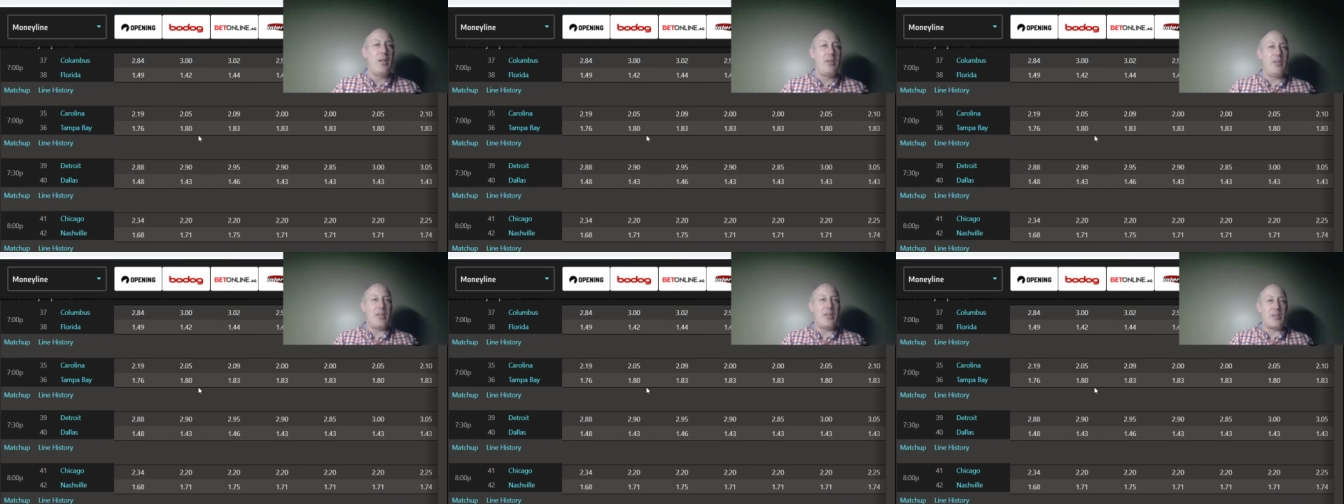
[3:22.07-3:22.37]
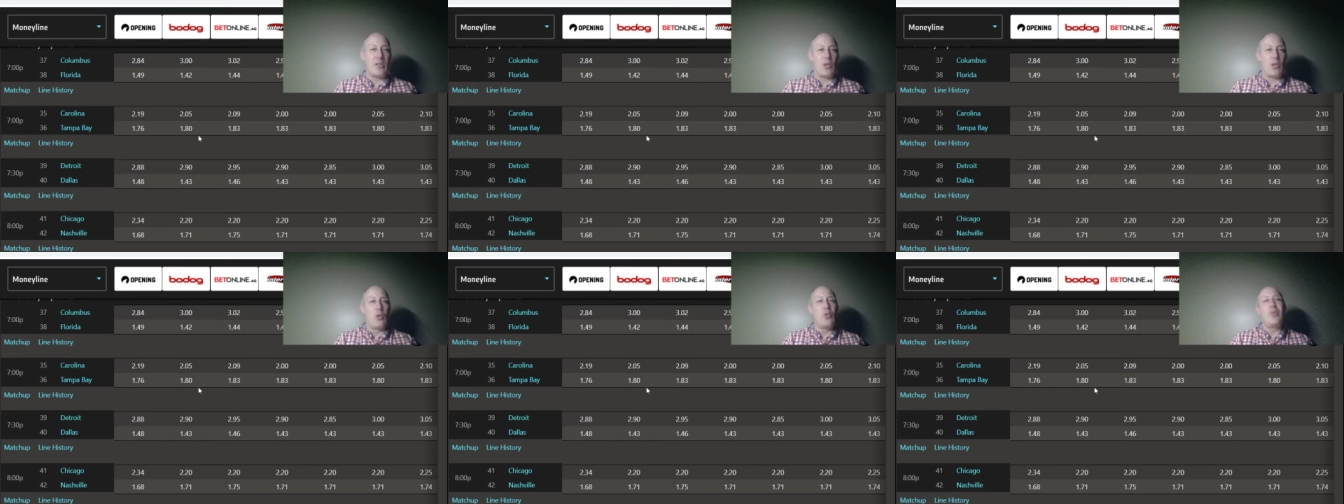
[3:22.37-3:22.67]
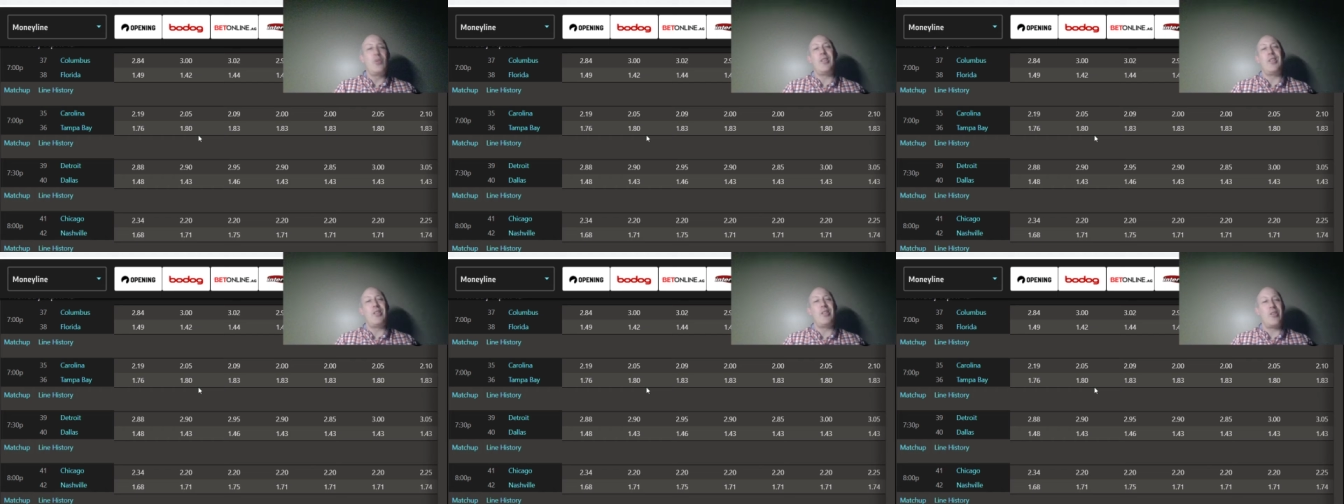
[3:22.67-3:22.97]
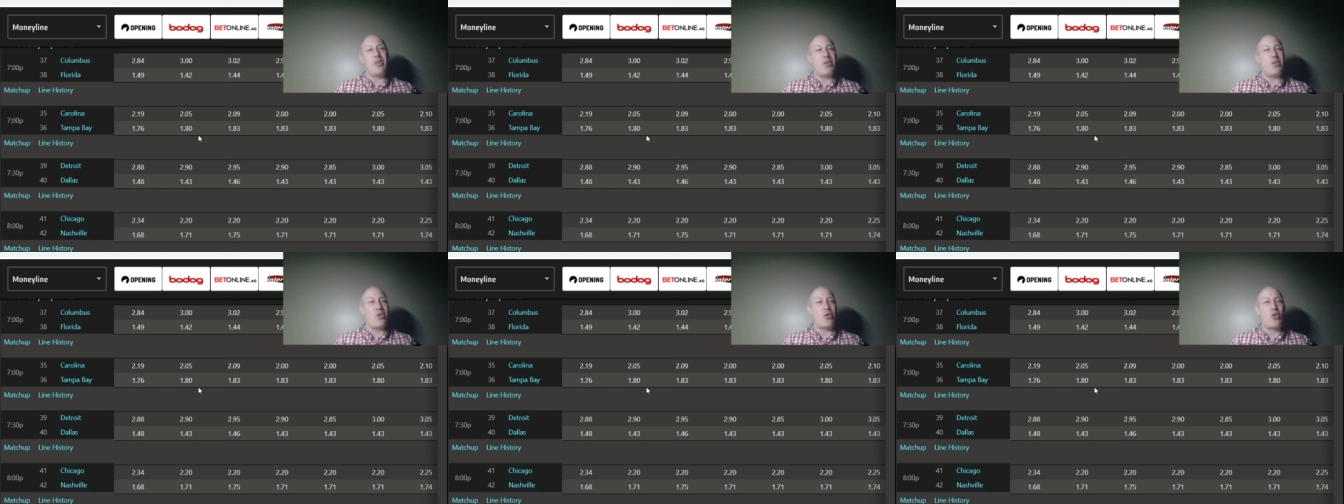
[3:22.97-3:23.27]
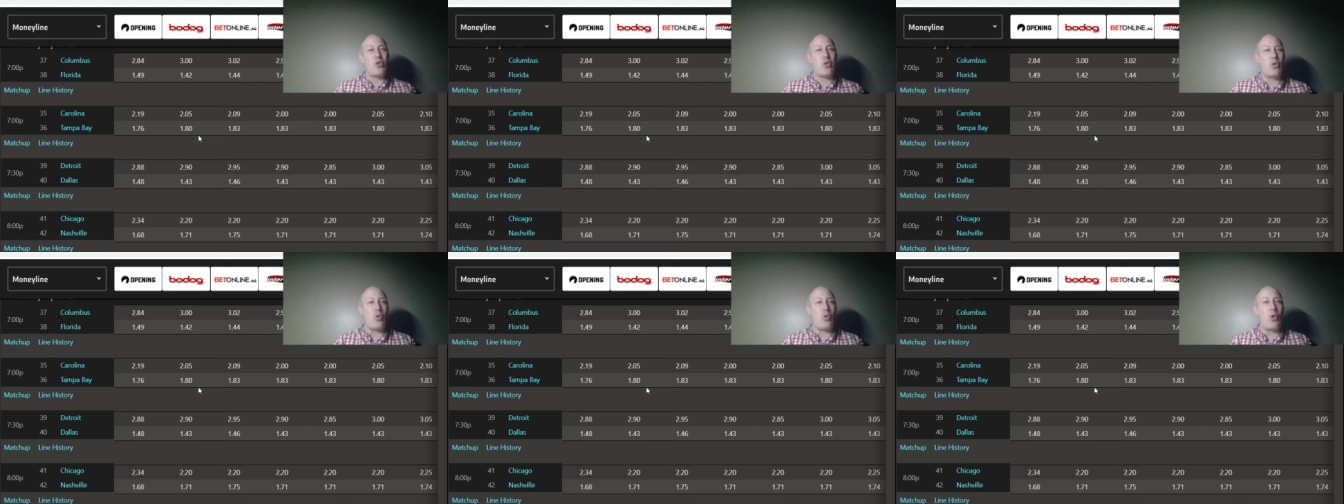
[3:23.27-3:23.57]
It's losing to
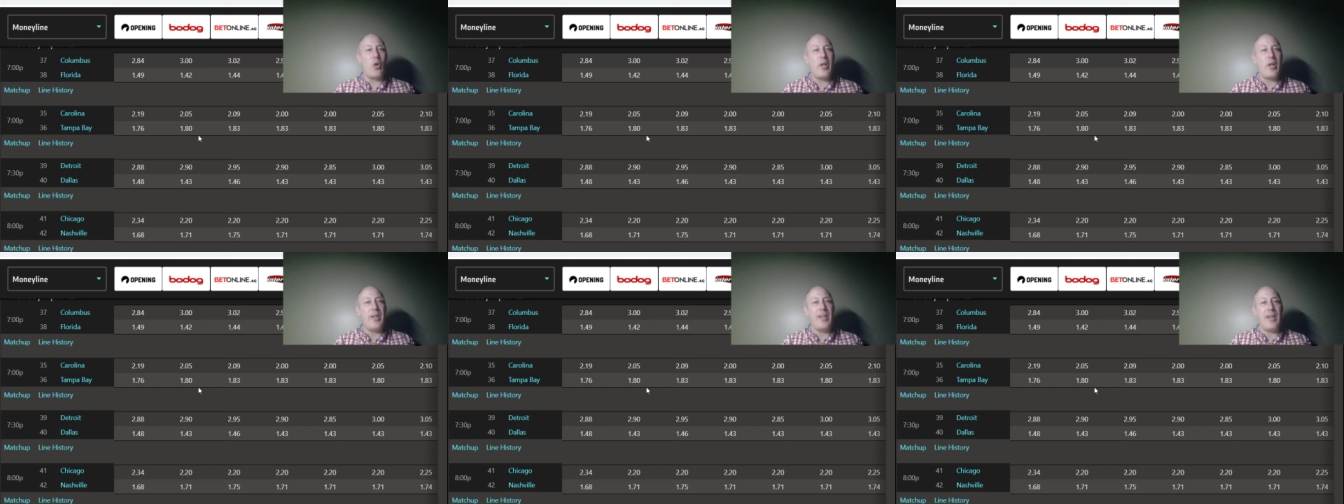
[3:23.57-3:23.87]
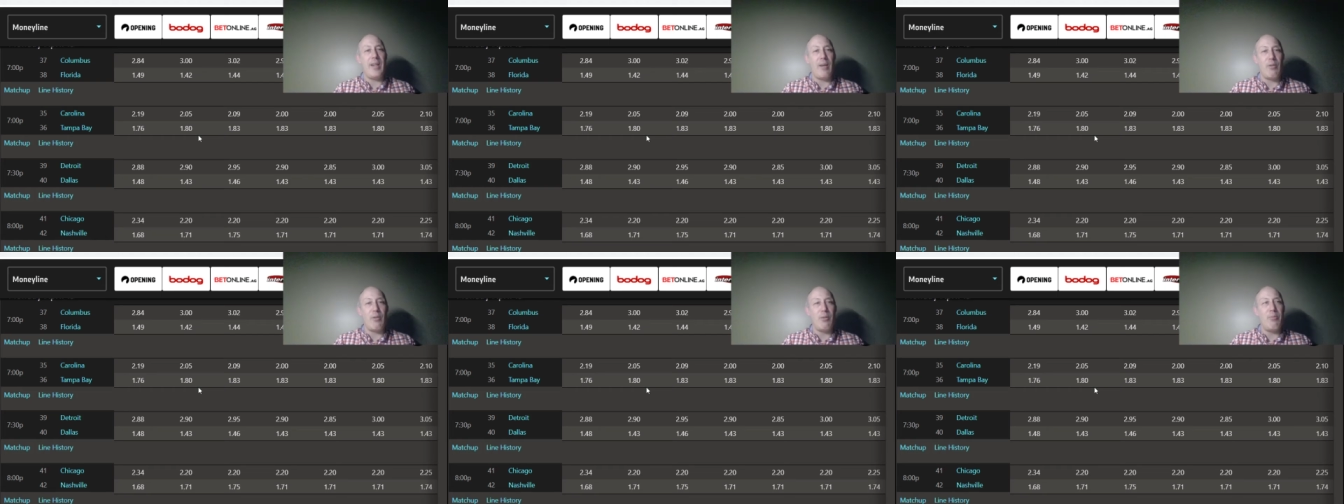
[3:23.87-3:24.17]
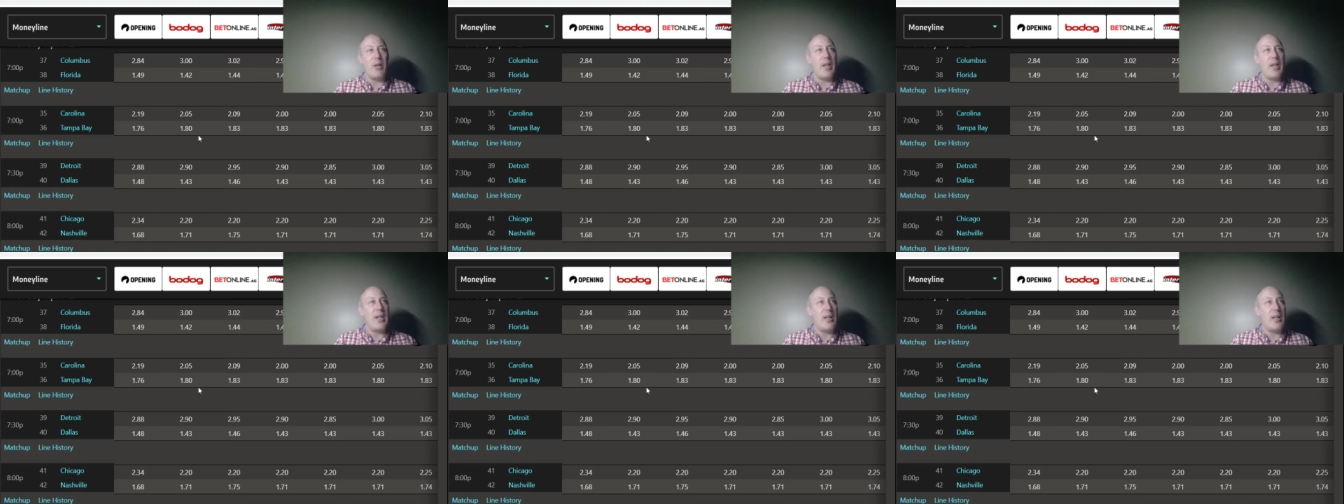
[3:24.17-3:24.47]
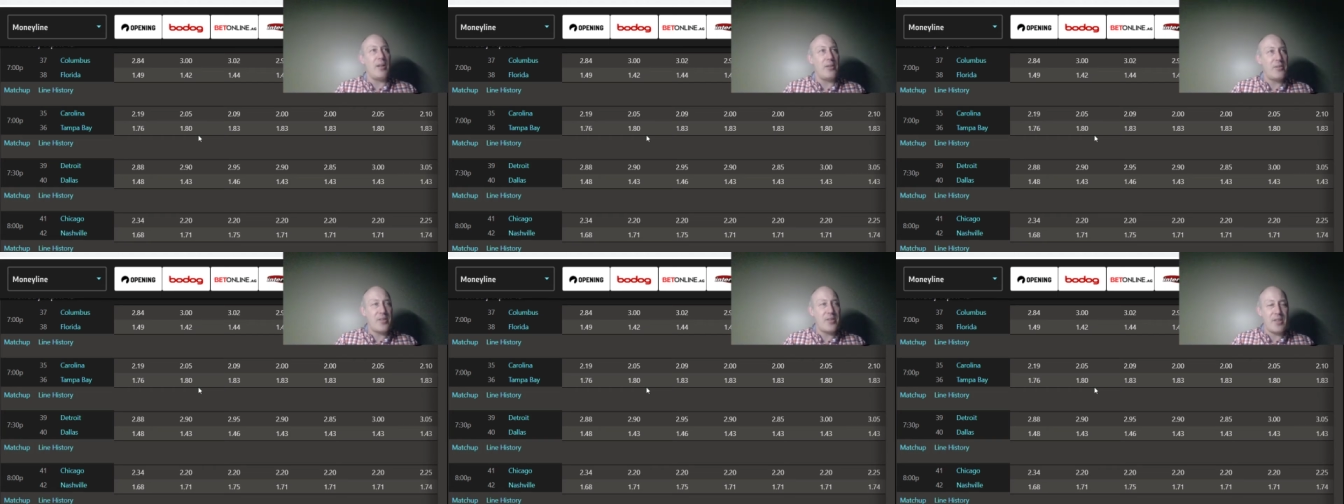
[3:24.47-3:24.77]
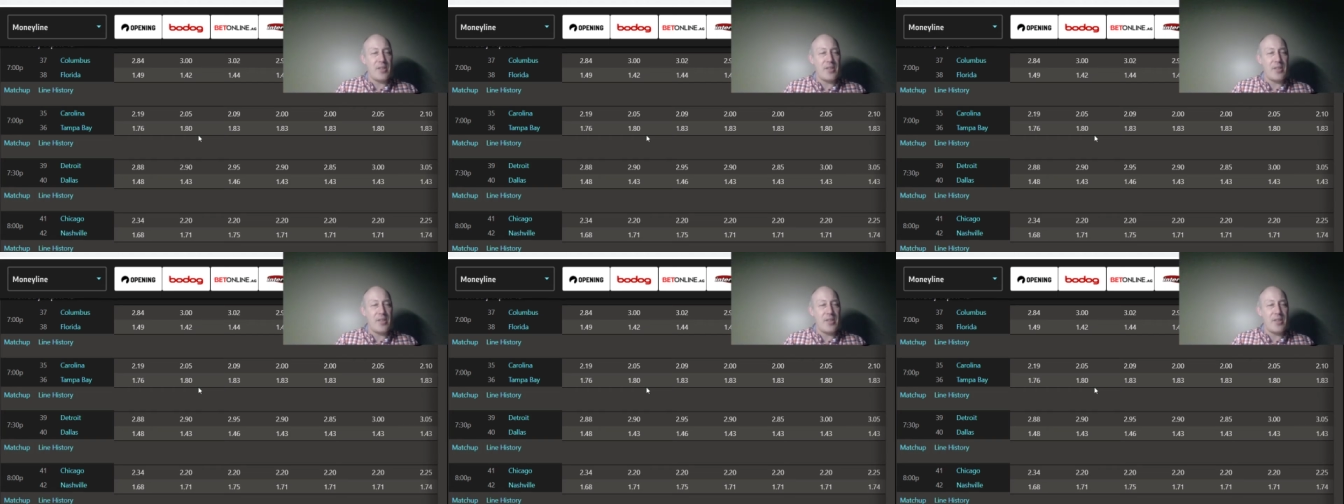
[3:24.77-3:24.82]
Detroit and everybody else.